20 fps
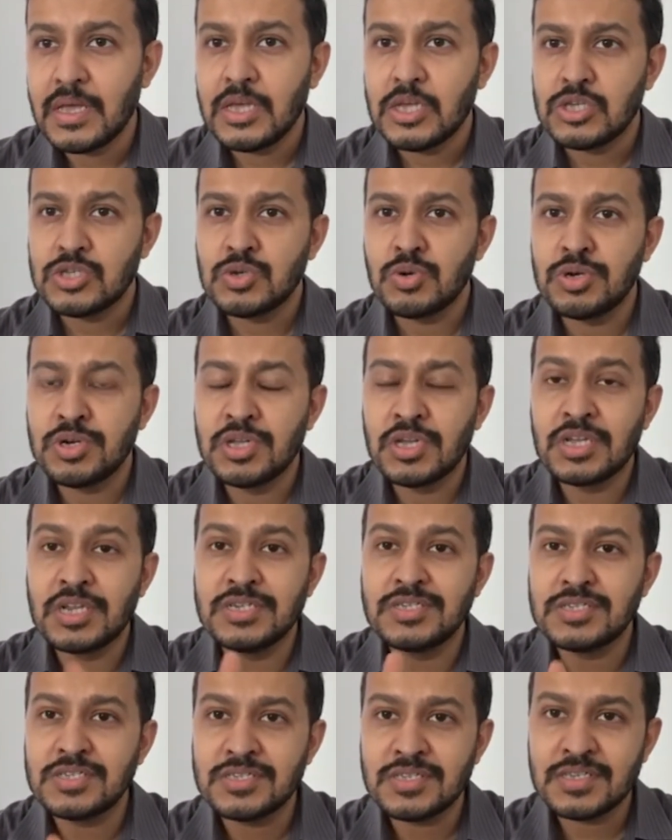So it
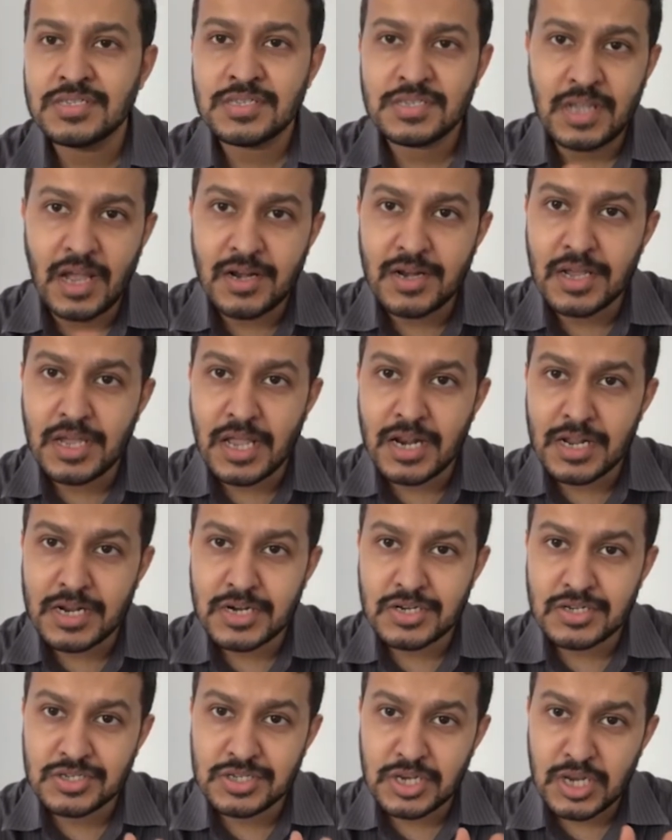decreases the static
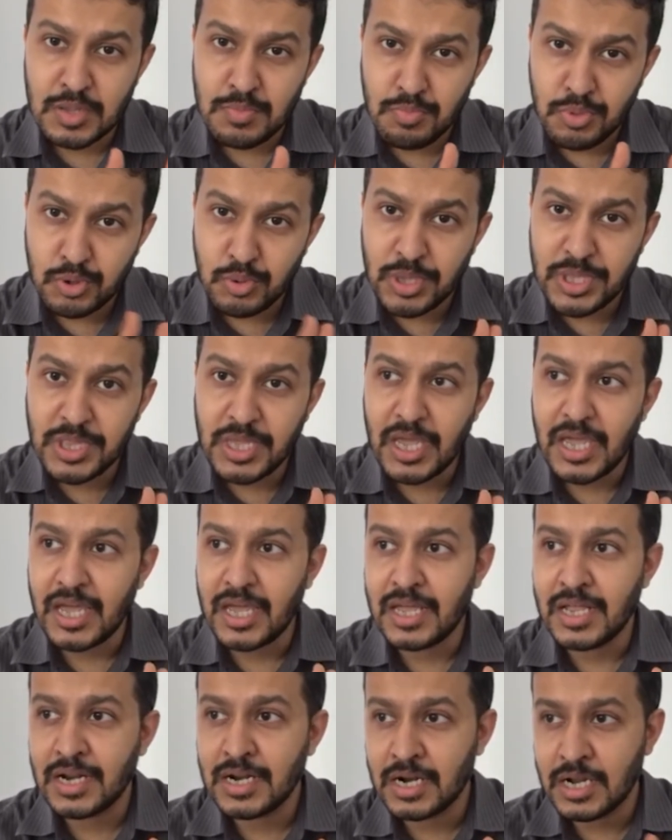electricity between the
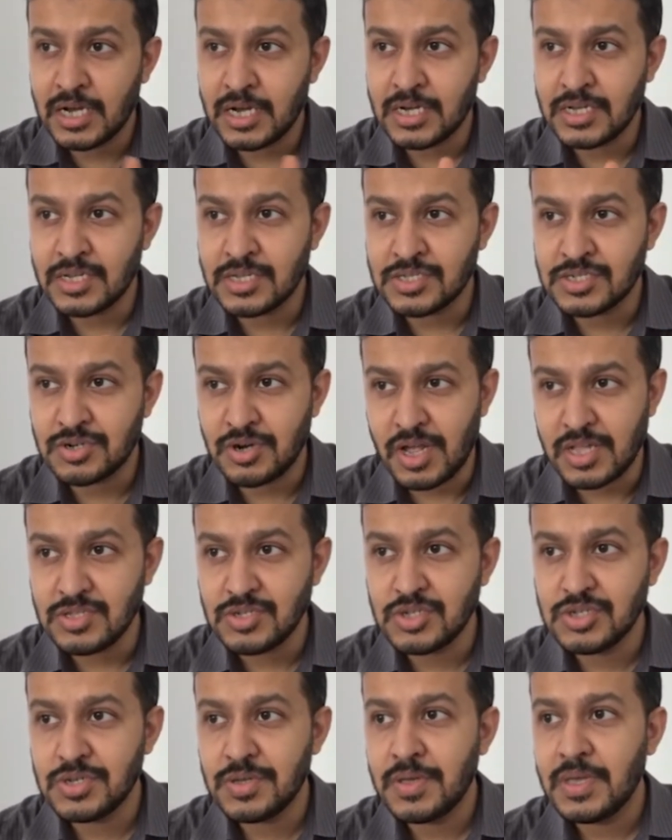hair
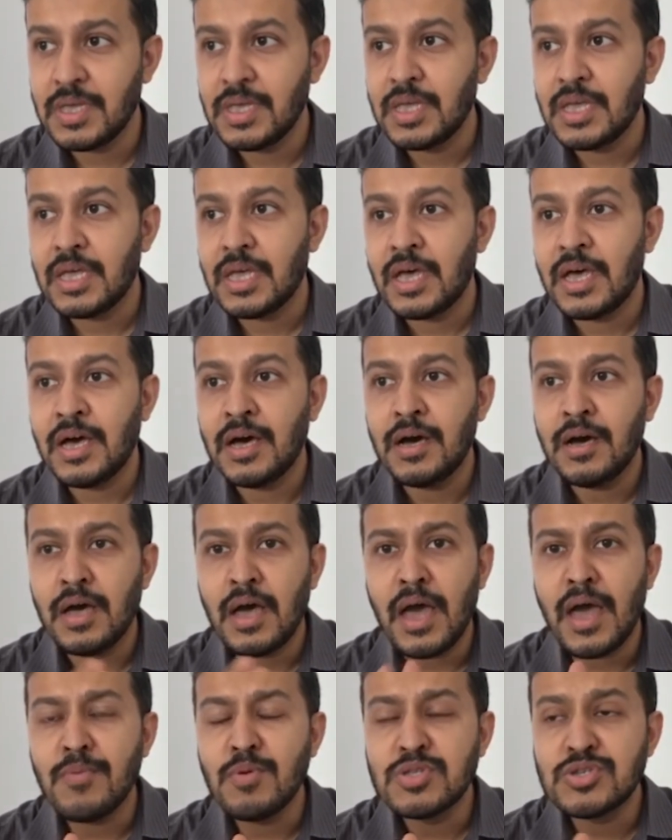strands,
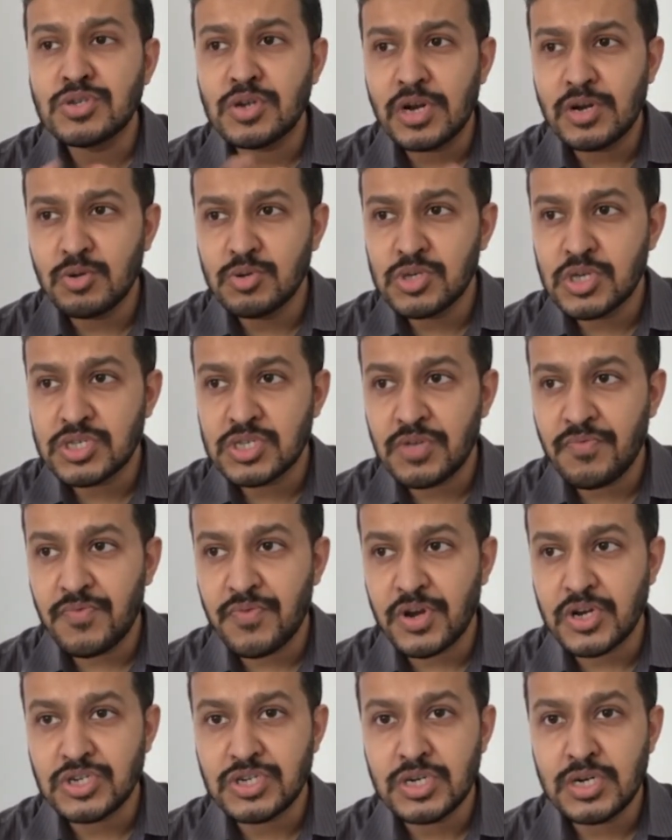which reduces the
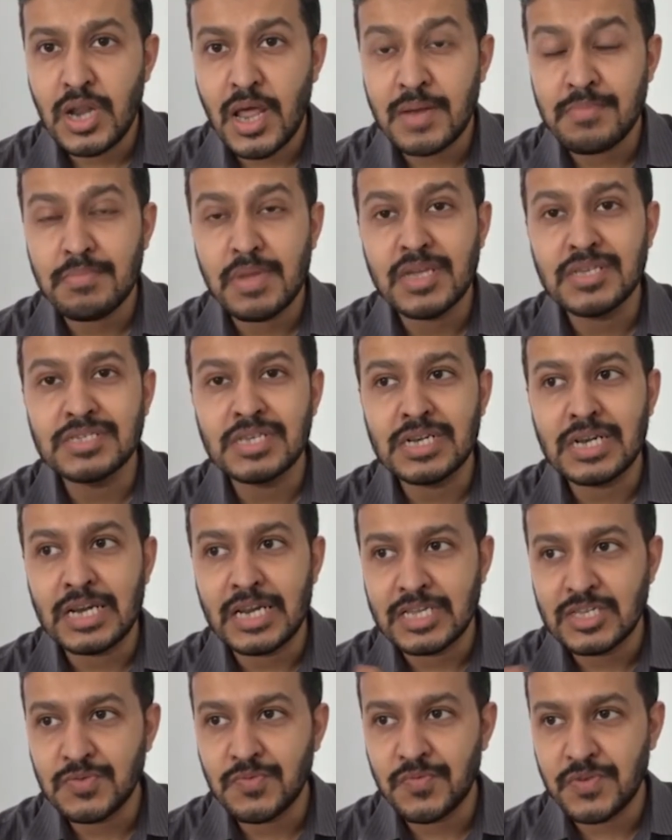friction and makes it
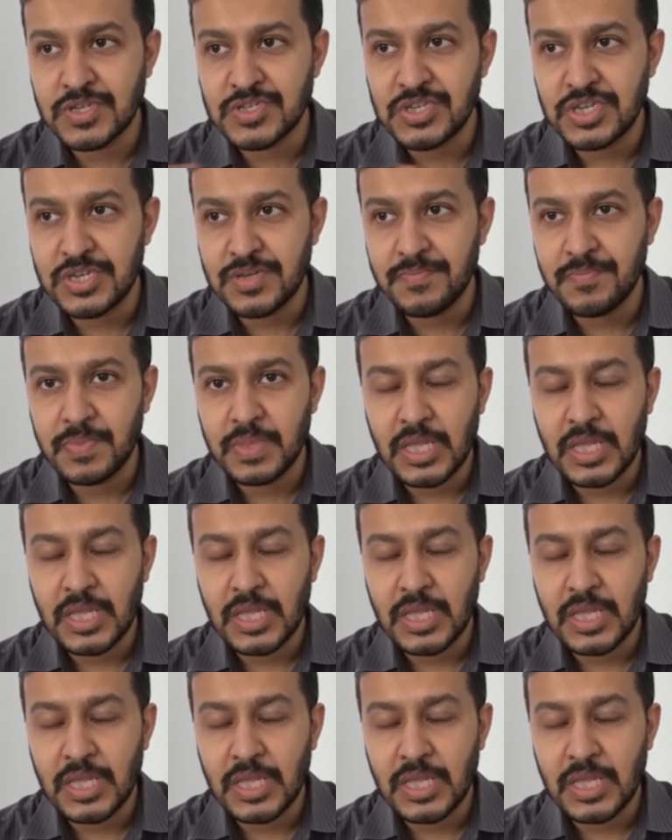less frizzy.